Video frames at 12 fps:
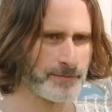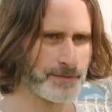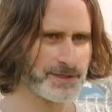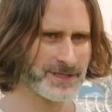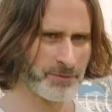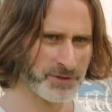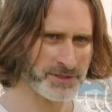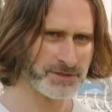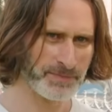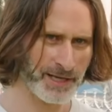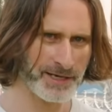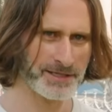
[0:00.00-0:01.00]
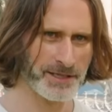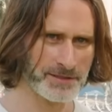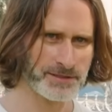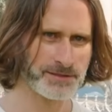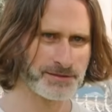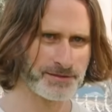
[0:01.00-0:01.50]
Is that what the planet
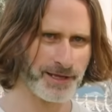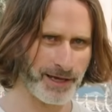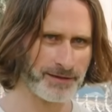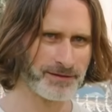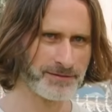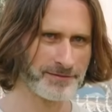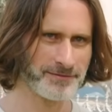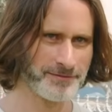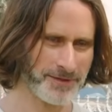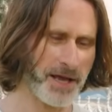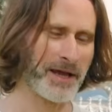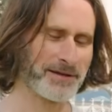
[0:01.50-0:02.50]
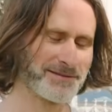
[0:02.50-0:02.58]
does? Yeah, yeah.